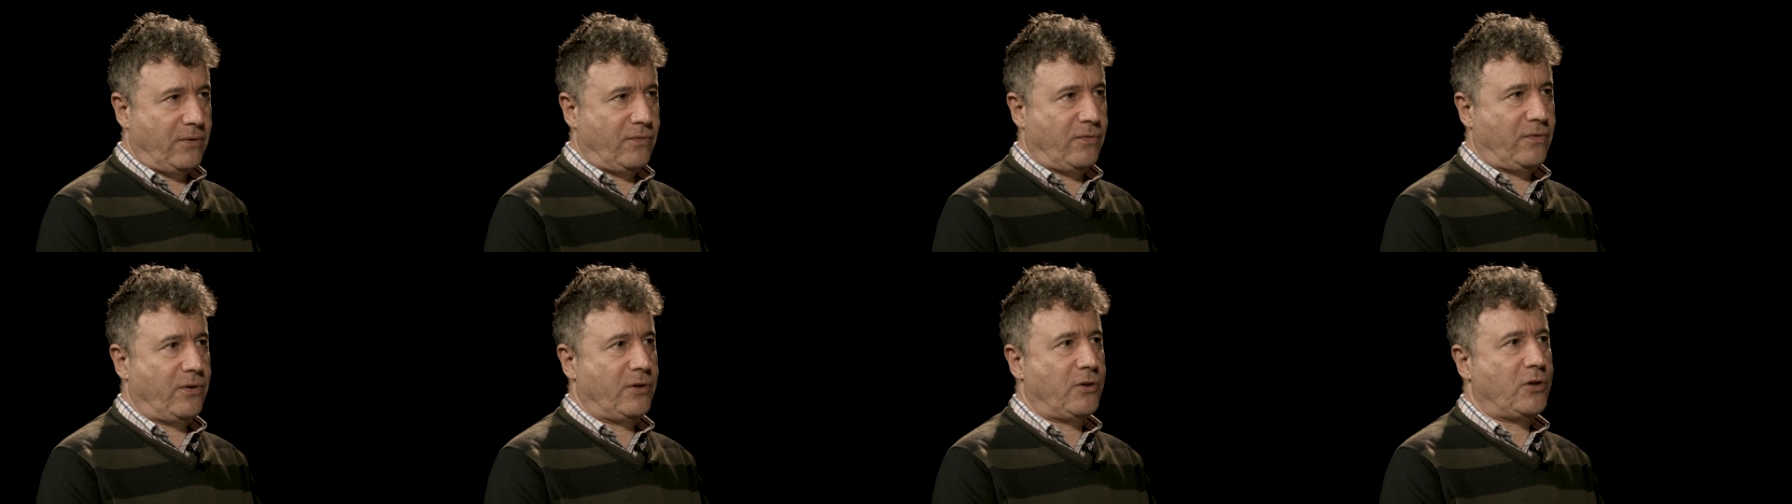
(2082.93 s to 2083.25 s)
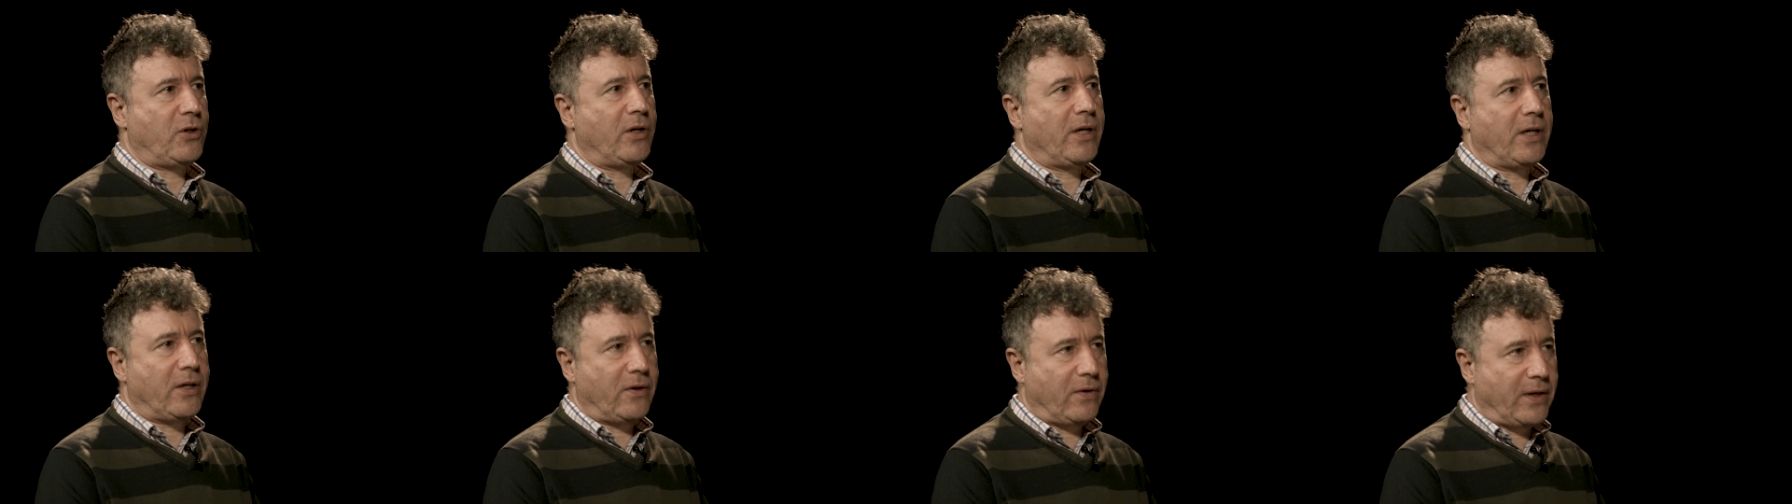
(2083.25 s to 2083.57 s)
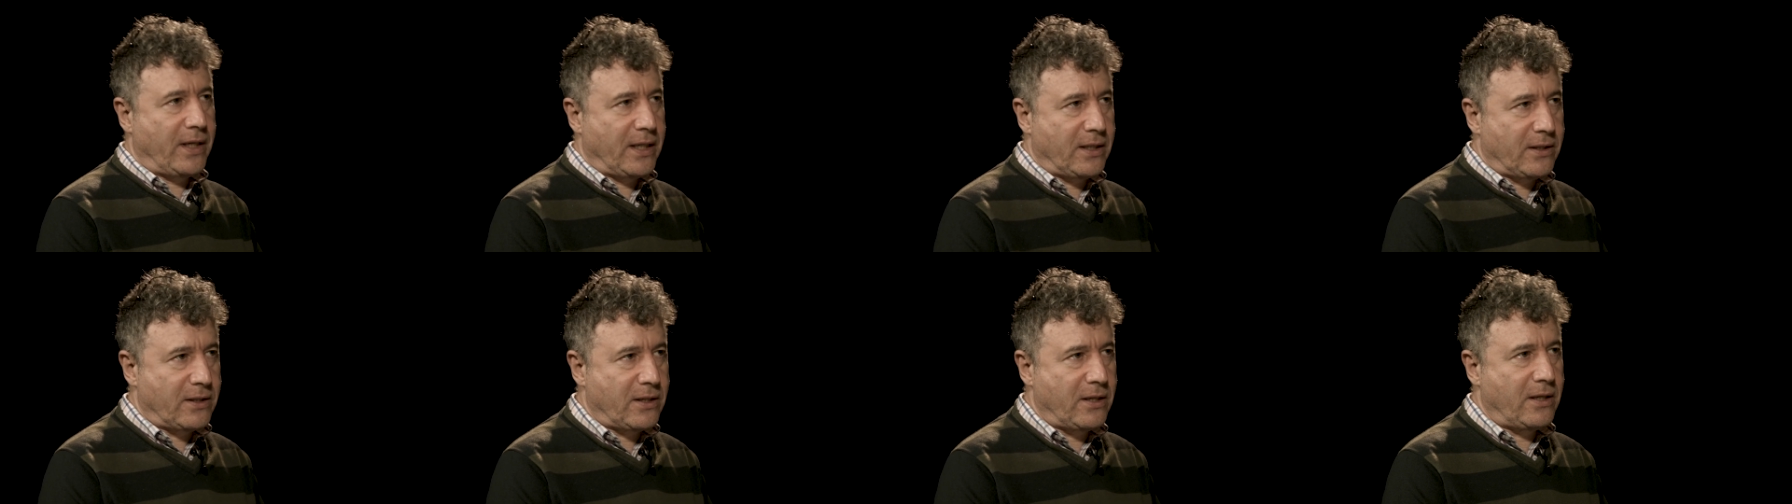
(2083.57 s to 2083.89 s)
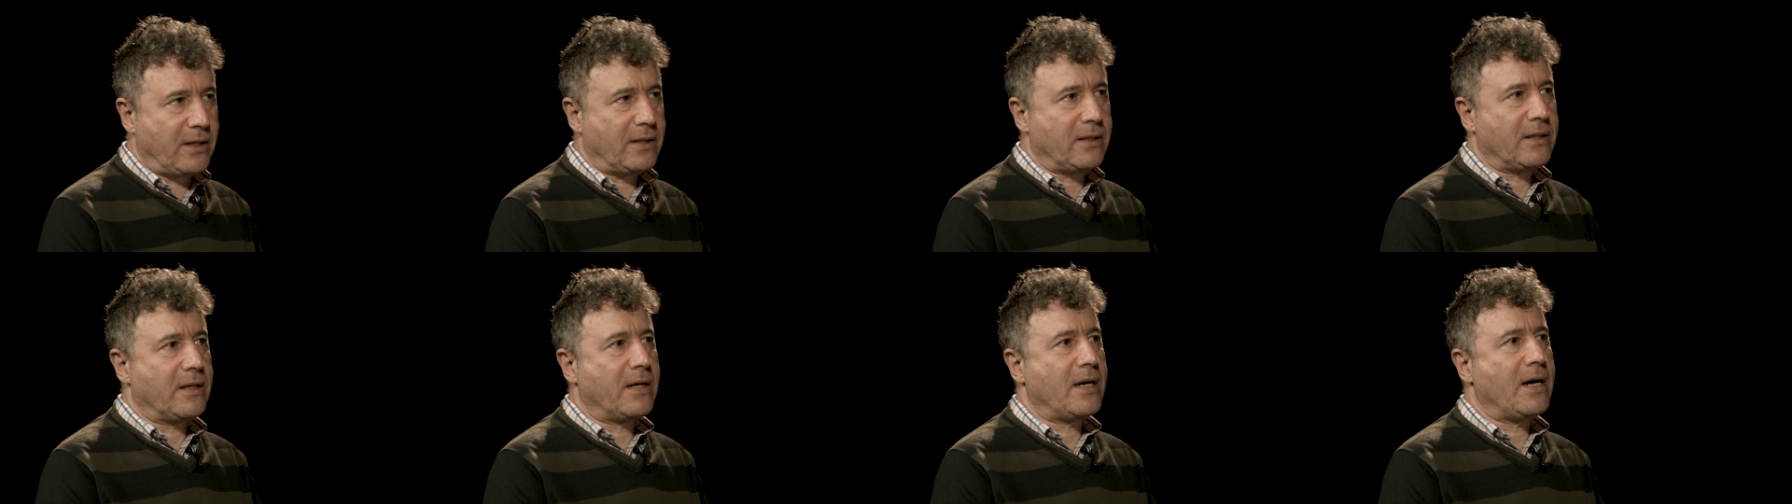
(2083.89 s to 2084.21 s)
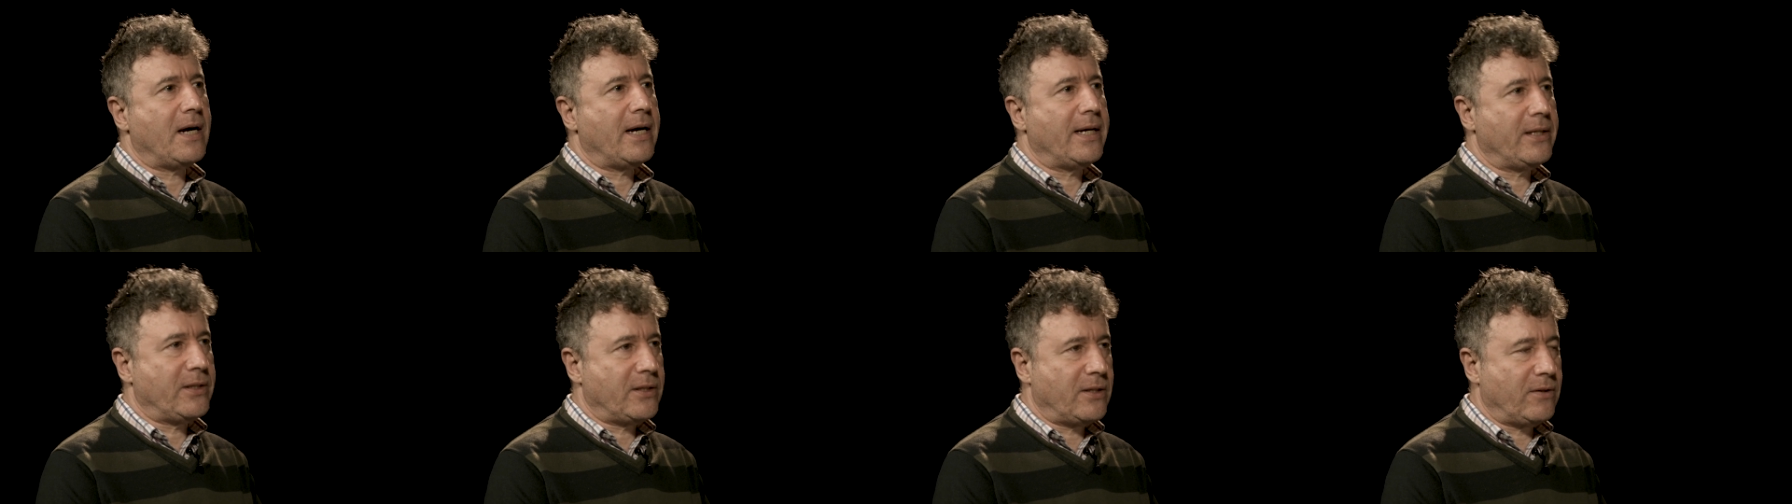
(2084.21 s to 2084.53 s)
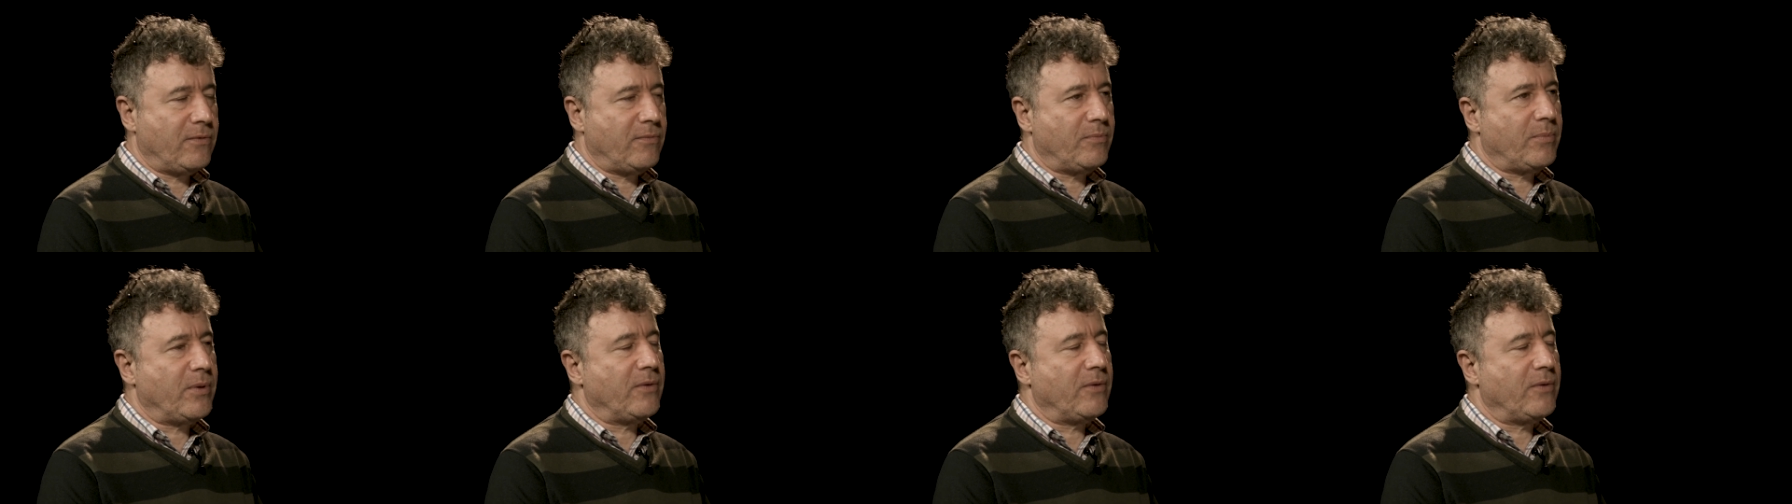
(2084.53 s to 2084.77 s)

for triggering certain kinds of